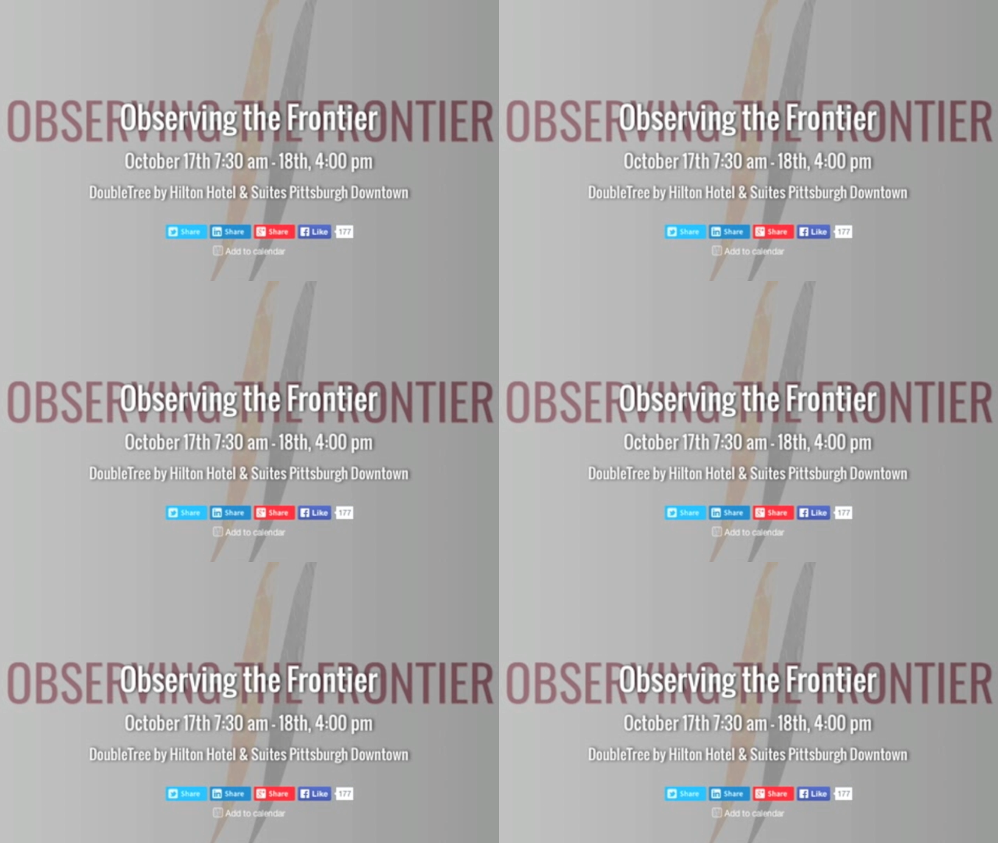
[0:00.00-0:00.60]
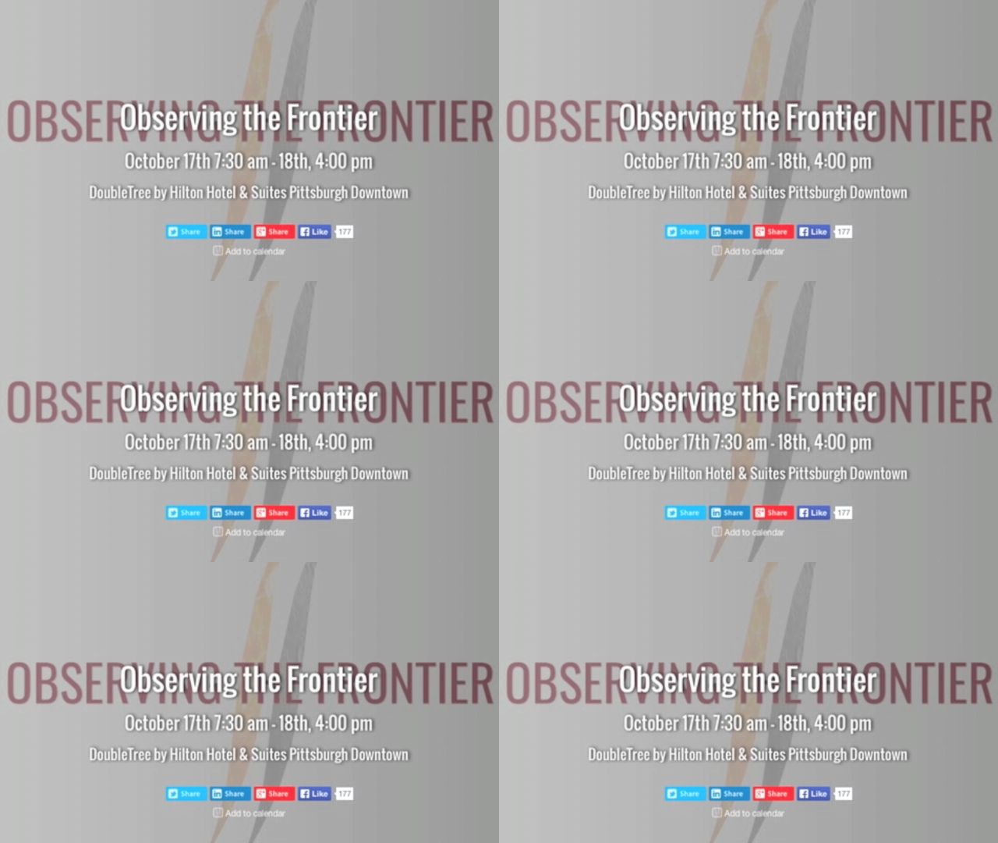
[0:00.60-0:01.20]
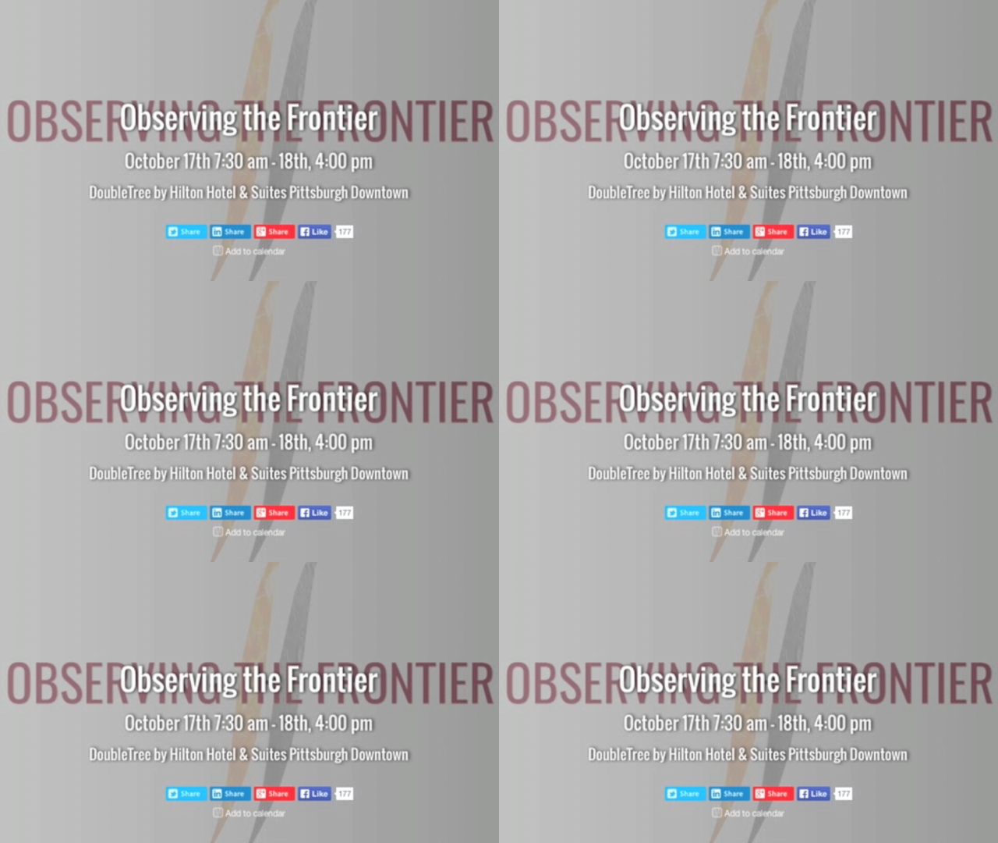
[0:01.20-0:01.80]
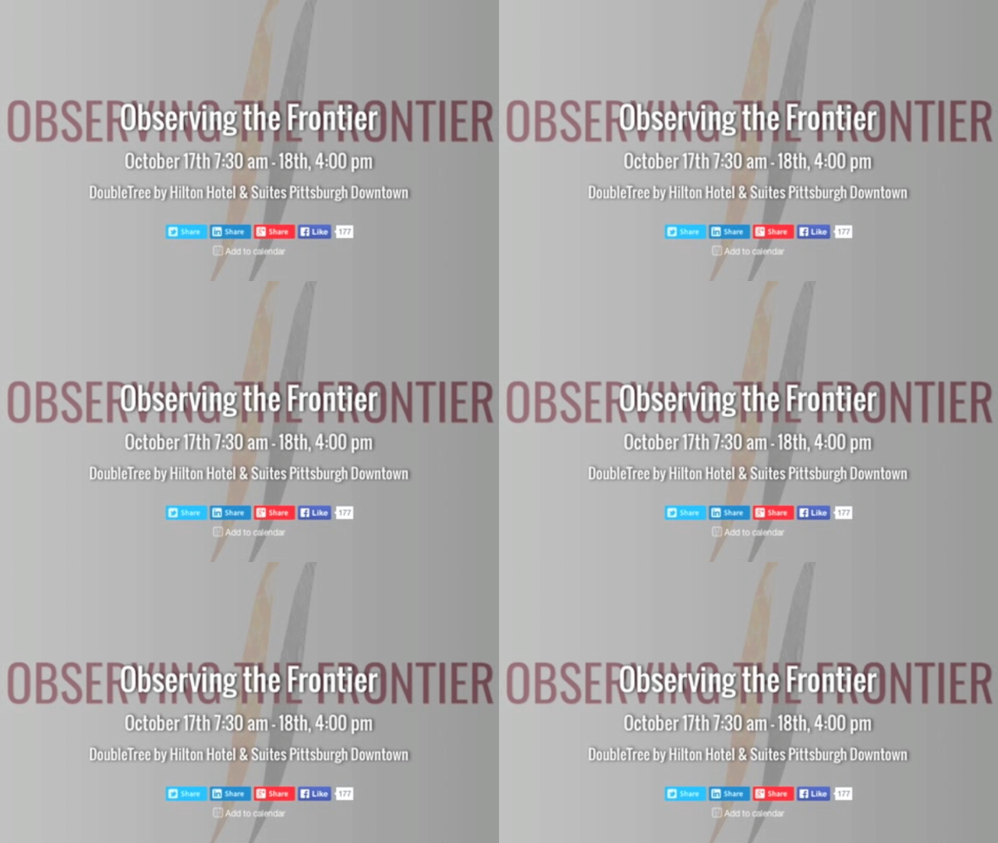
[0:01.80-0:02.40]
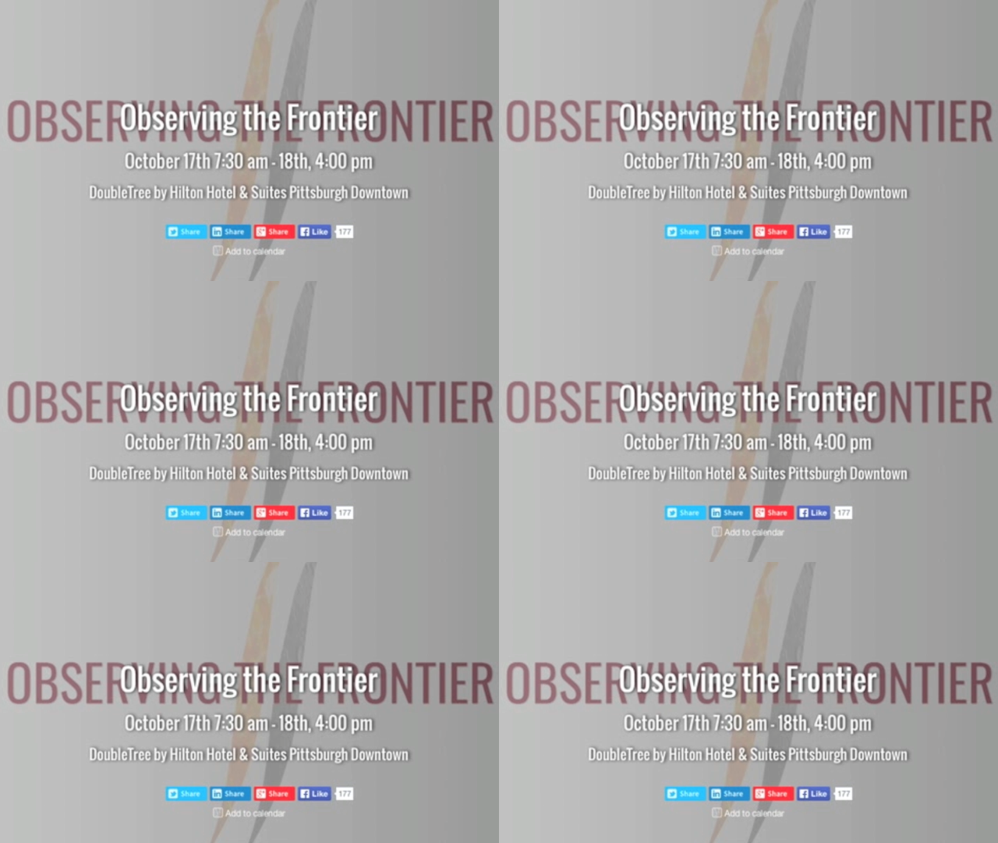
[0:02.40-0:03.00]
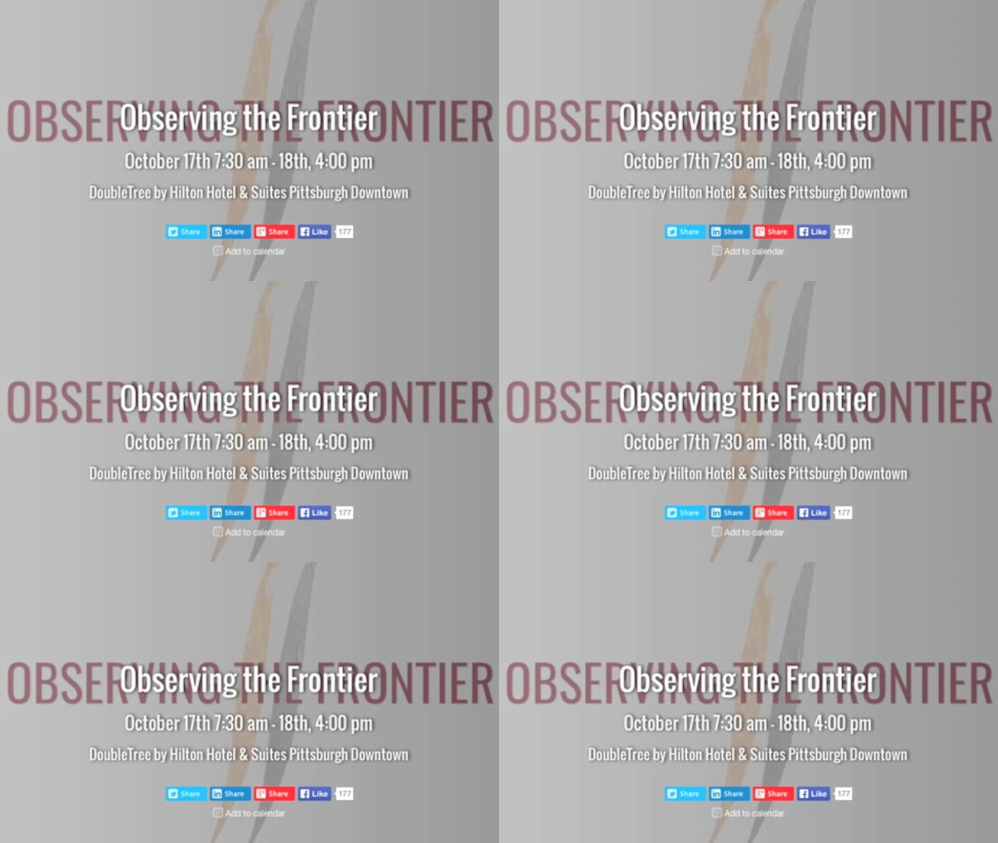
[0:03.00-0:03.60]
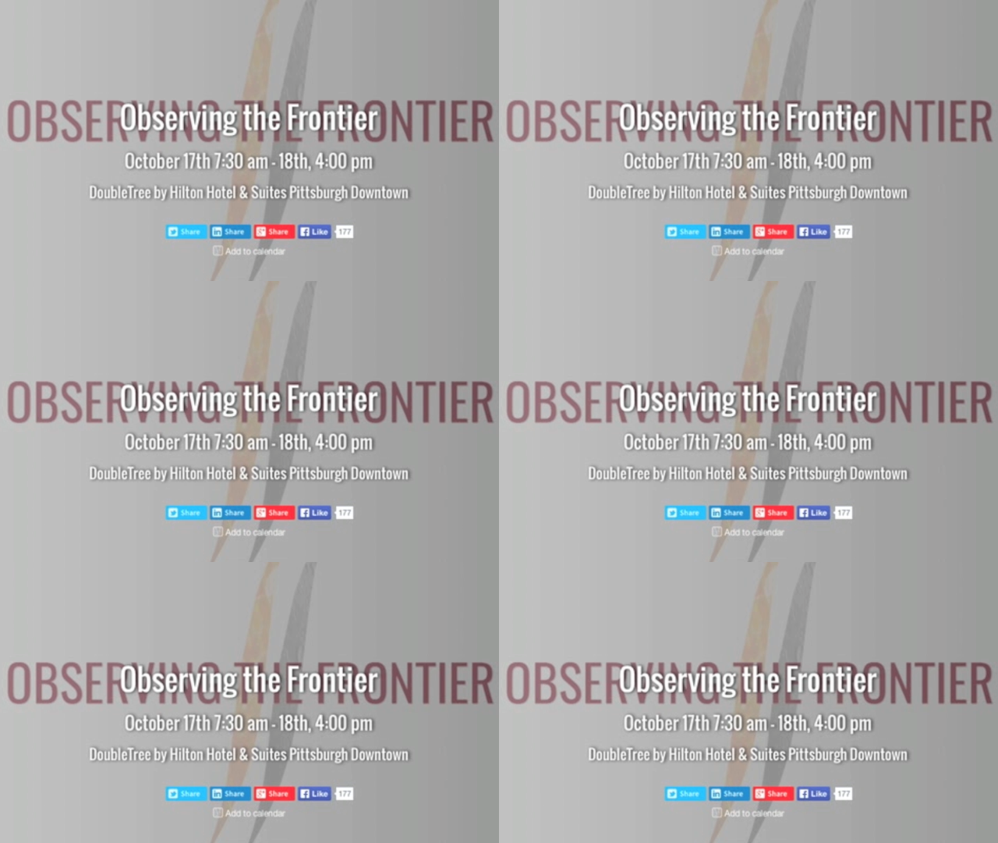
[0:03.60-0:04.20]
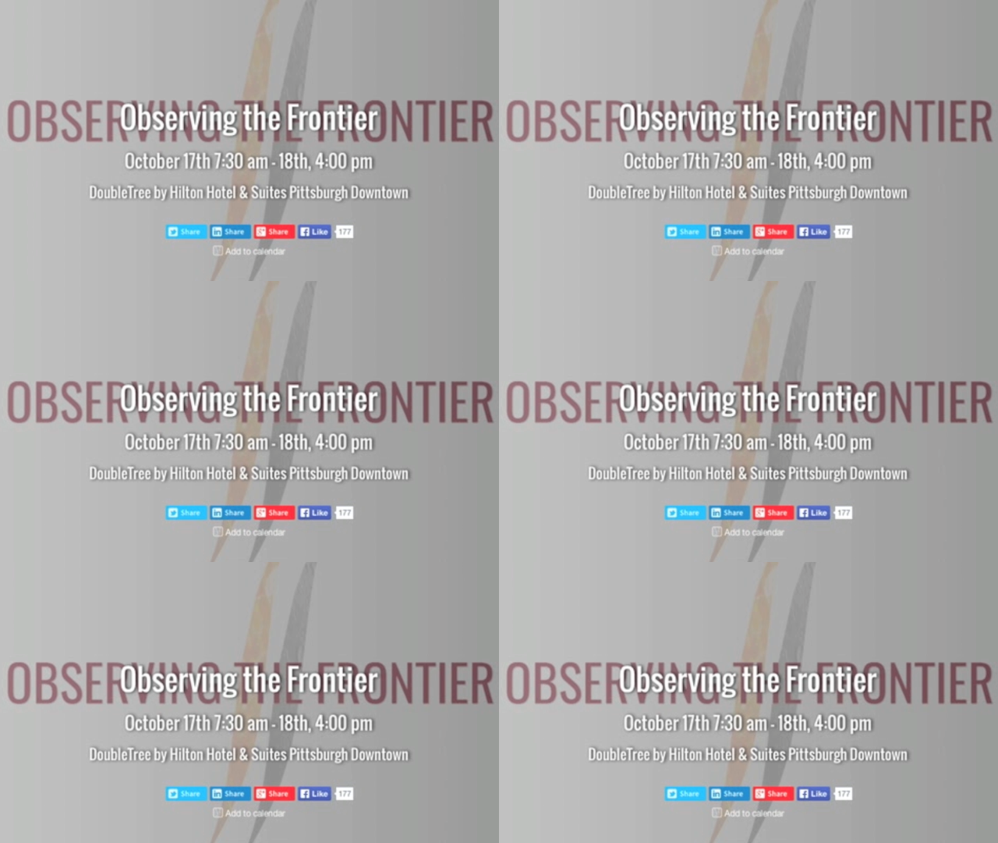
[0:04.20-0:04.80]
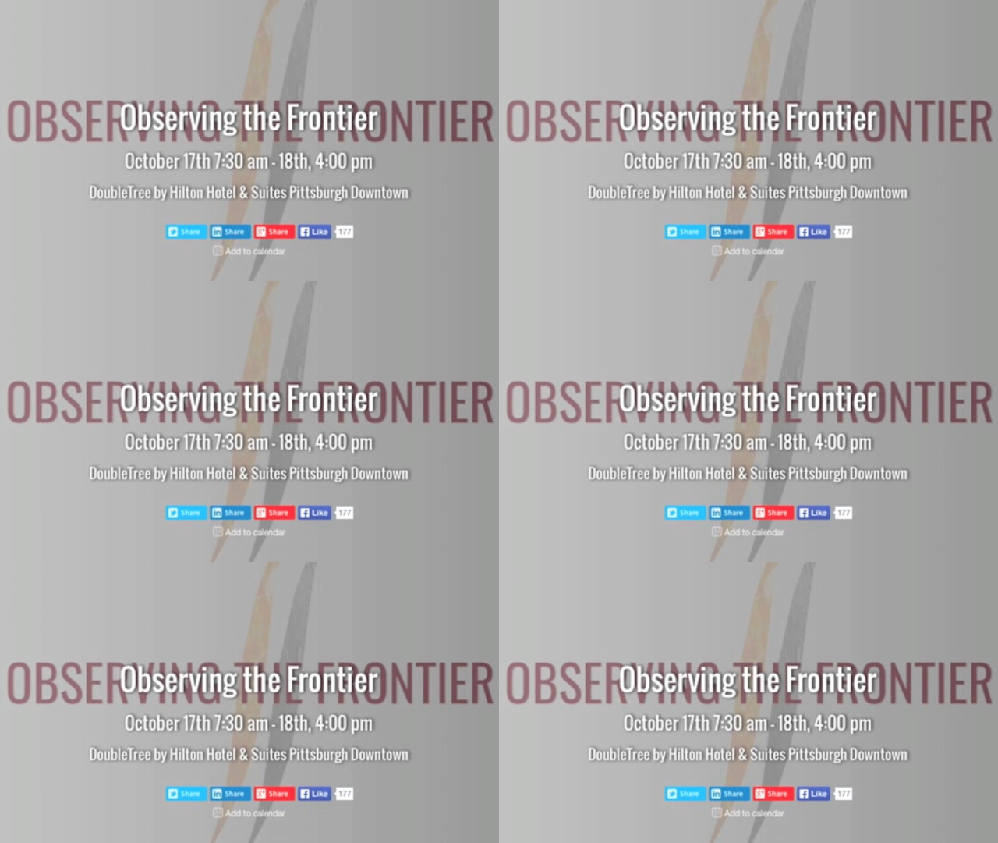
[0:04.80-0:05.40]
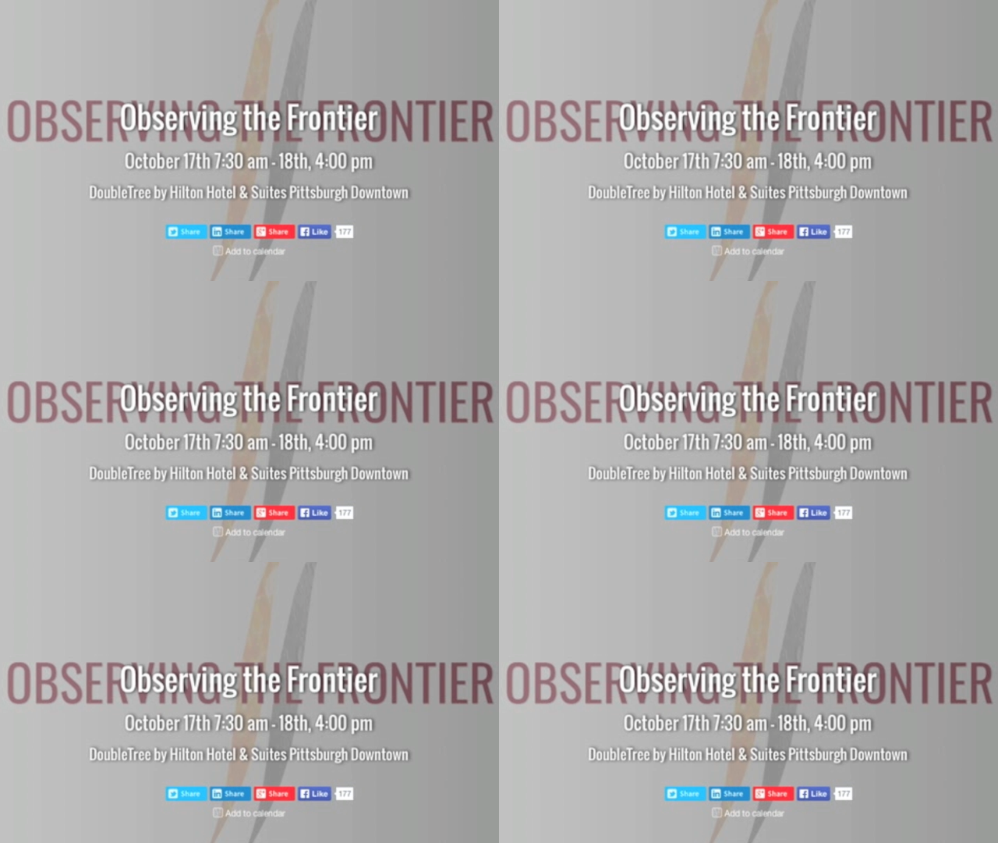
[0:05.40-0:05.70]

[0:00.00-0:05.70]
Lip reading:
Nobody's mouth can be seen.